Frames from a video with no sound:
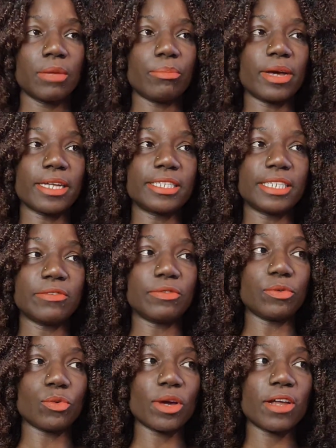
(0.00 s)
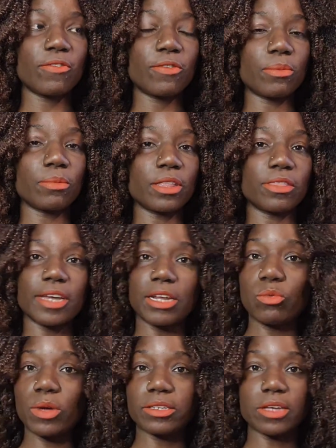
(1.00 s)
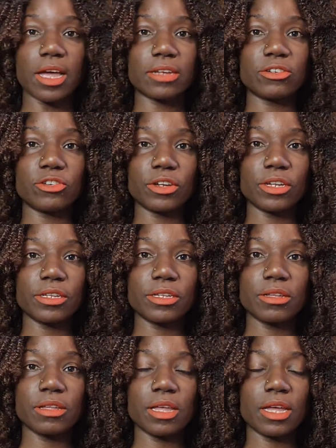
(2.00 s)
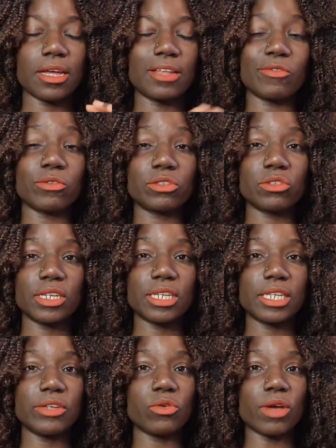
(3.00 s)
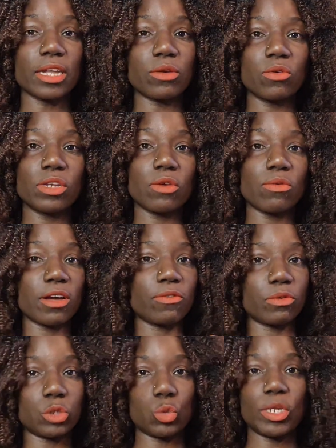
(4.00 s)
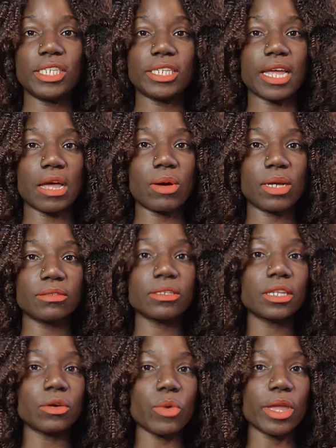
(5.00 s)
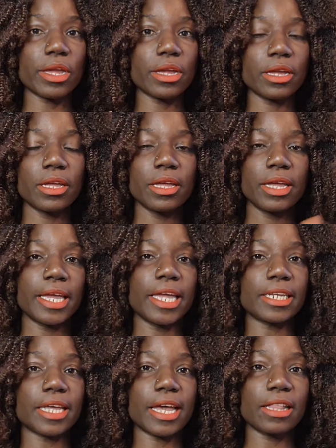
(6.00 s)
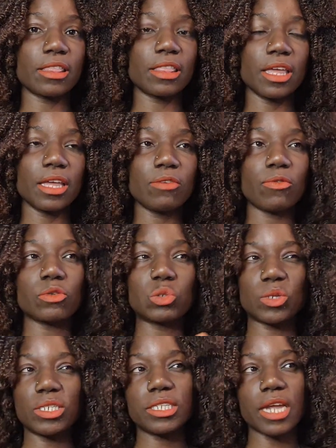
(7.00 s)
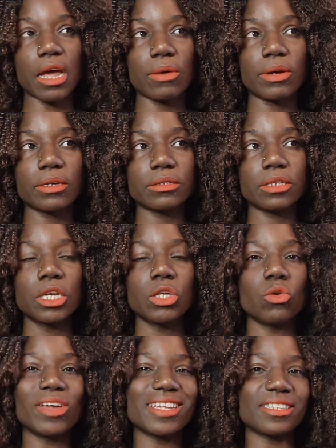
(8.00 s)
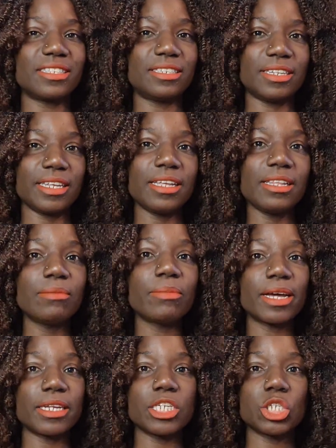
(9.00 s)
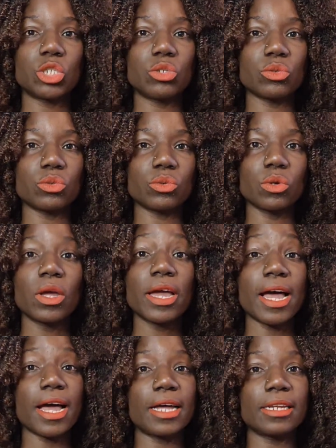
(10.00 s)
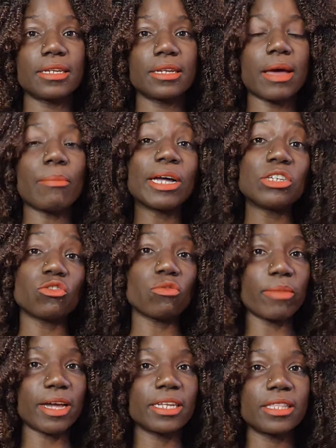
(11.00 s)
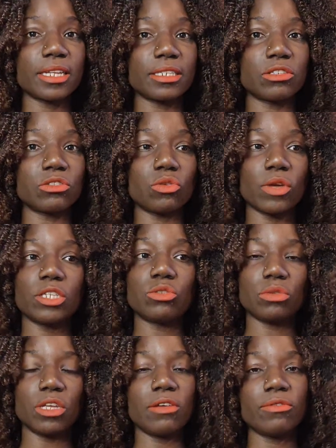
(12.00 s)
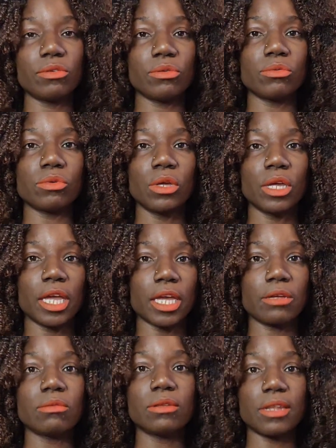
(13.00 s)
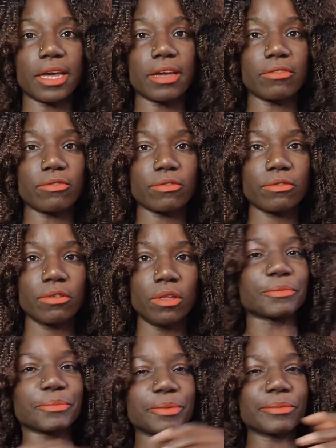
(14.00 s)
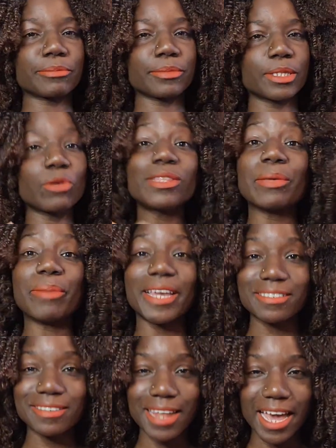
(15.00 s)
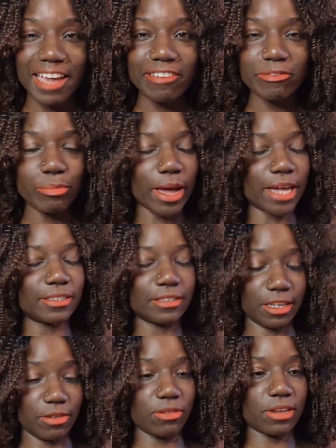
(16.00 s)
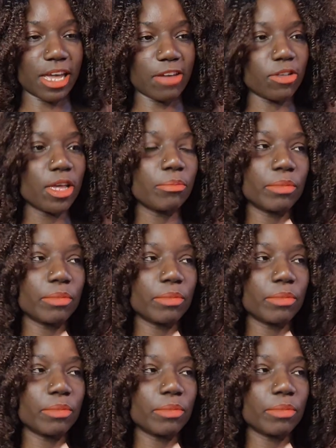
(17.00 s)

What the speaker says: But if you are from the third world country, unfortunately, you can only work for 20 hours in a week. And I think for 20 hours, you can still manage to earn an amount of money that is going to give you a good life. Not the best life, but a good life.